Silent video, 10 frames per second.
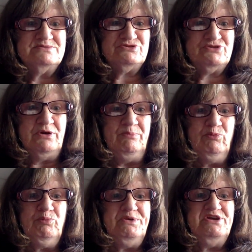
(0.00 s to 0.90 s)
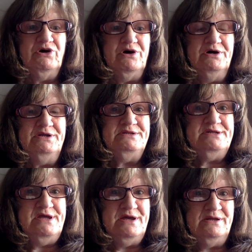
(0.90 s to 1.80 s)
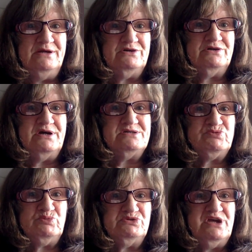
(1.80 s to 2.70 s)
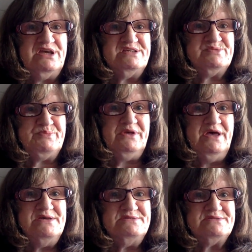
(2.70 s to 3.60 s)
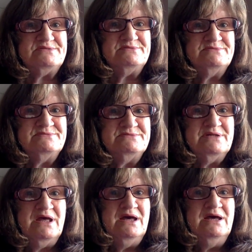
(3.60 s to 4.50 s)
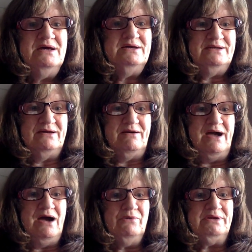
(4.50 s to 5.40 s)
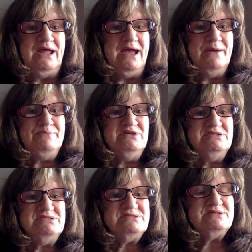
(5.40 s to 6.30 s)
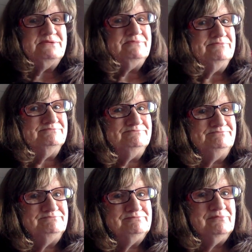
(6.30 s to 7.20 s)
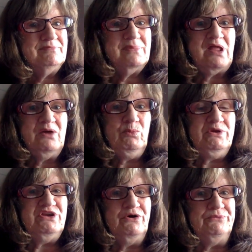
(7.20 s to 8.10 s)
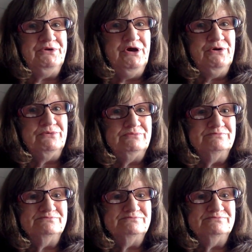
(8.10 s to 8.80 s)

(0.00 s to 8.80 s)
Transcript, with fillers: Trump will be gone and the Antichrist will take his place. Now, how it happens, we don't know.